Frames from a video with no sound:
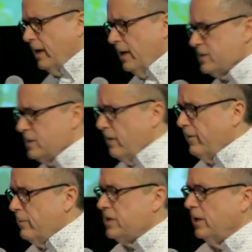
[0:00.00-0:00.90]
kind of stuff?
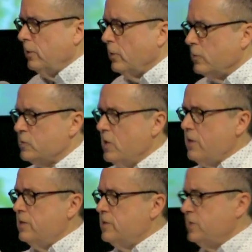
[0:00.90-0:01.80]
I'm telling you what, there's
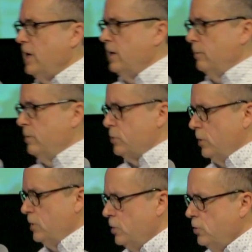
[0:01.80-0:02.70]
nothing standing
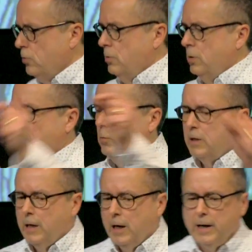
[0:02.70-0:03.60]
between you and
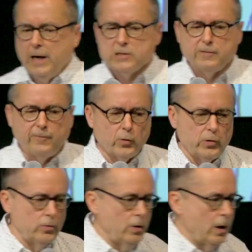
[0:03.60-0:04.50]
what God has for
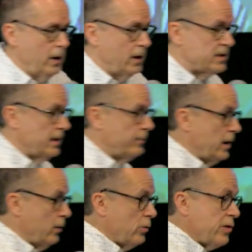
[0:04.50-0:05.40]
you except
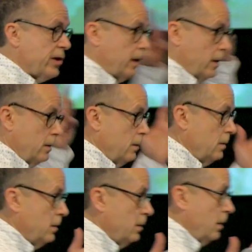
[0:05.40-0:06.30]
our own thinking,
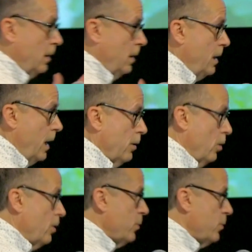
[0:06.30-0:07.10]
our own